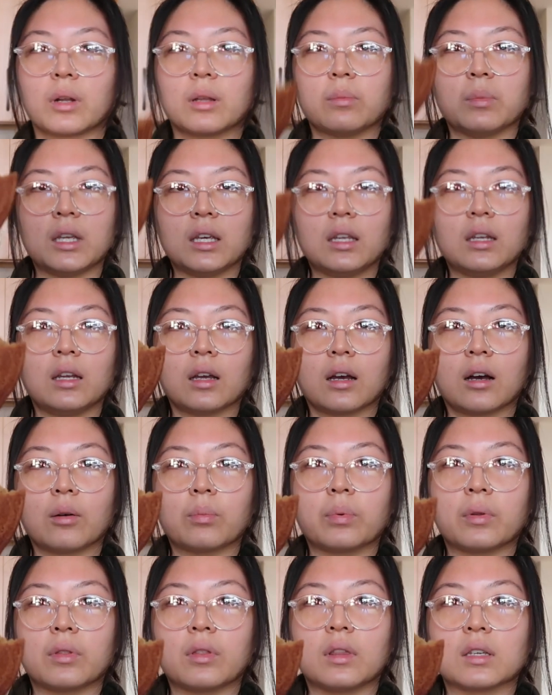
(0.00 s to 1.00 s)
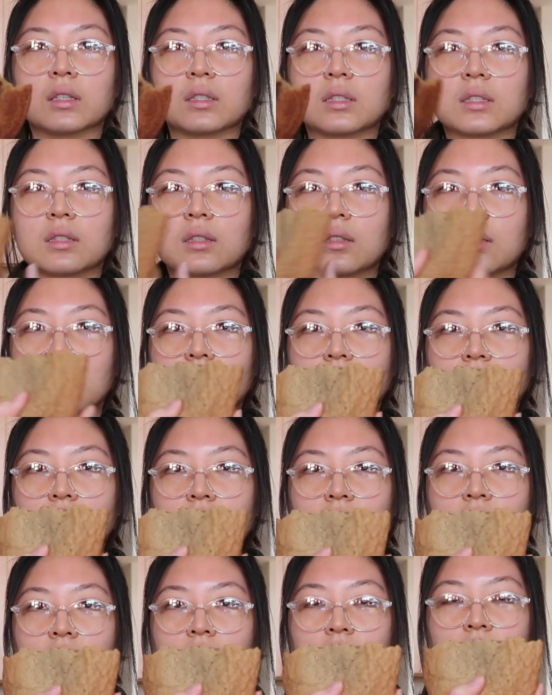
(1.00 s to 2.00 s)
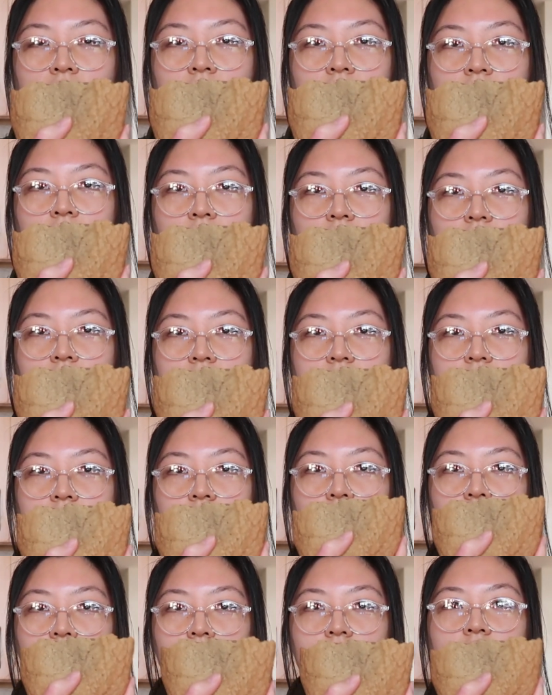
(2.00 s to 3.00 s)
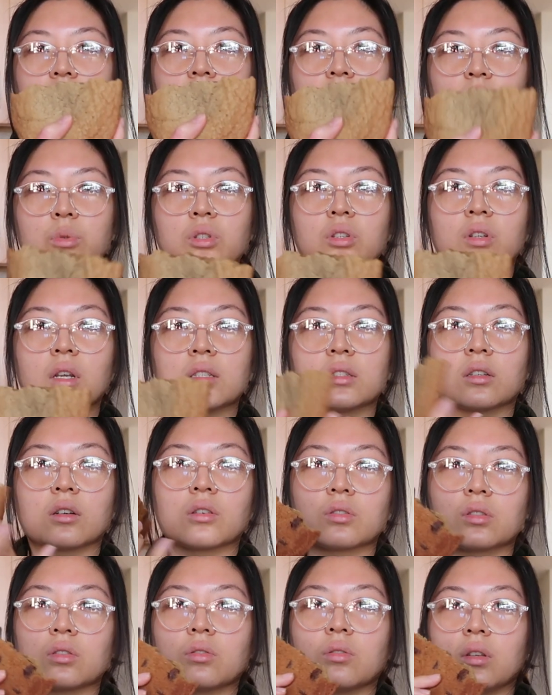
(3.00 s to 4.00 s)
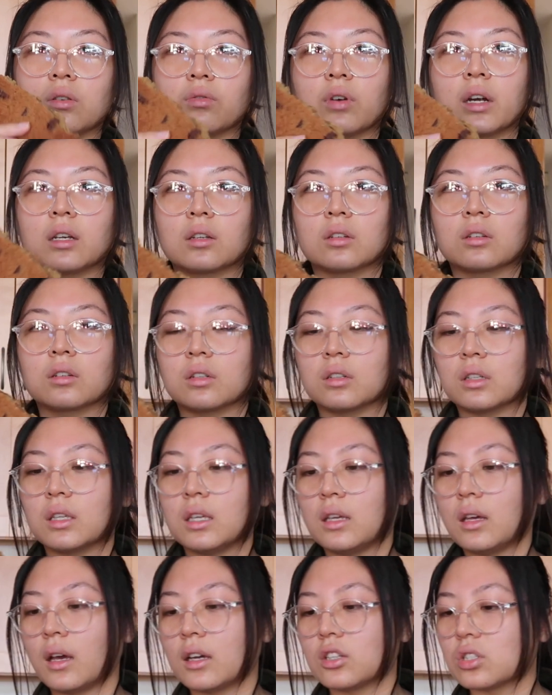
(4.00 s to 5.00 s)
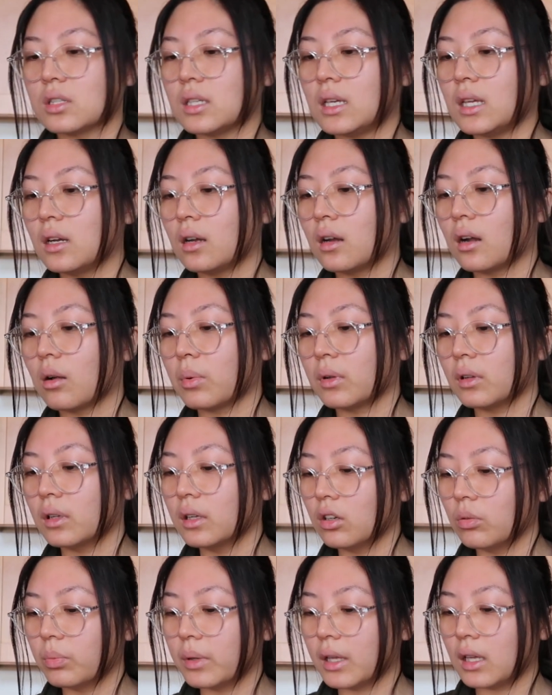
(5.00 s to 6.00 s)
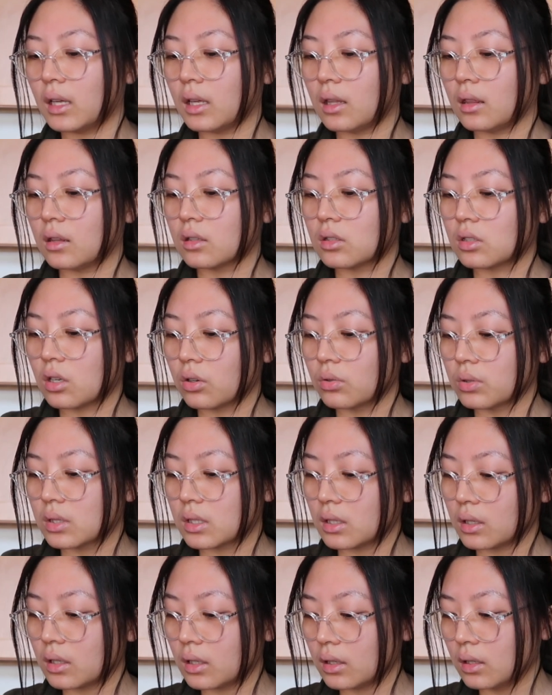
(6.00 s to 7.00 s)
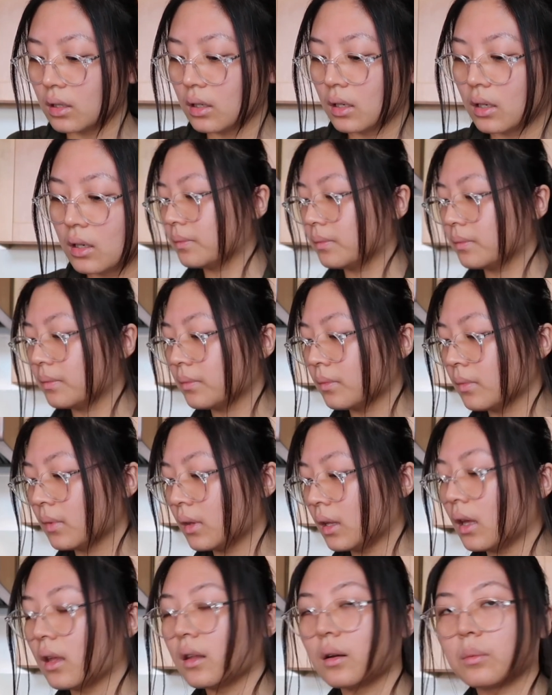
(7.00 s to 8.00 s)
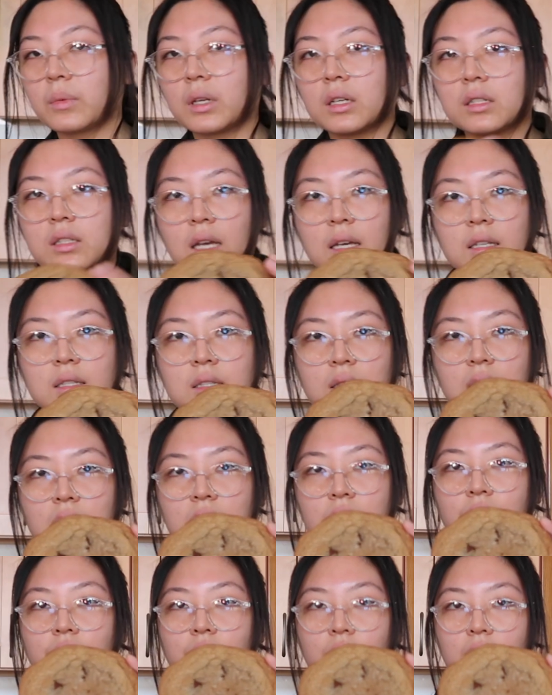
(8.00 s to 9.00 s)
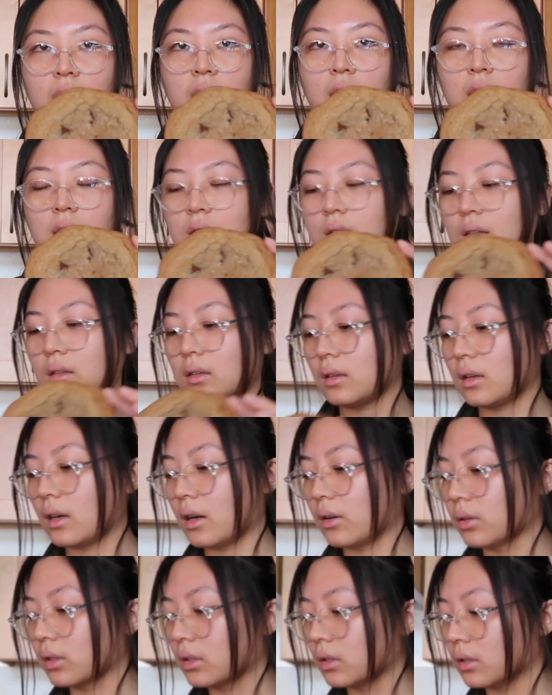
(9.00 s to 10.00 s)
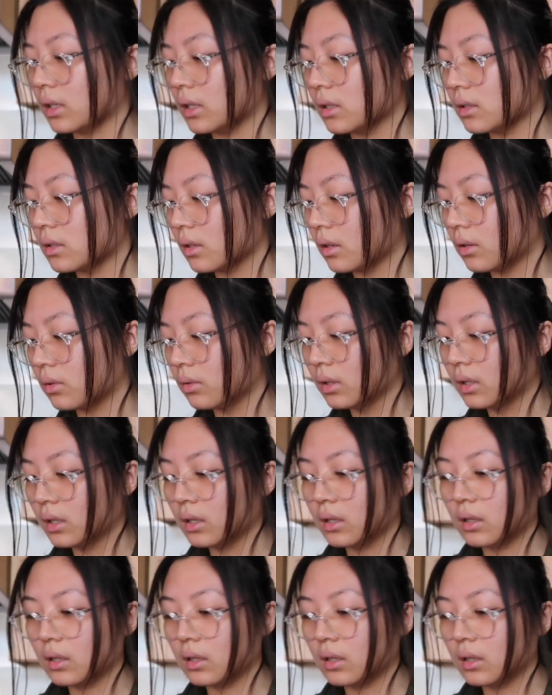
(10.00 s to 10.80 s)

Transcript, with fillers: but I'm heating up this this uh, cookie from two days ago. So the regular cookie, I just heated it up a little bit in the toaster and I'm gonna test the 48 hour cookie. So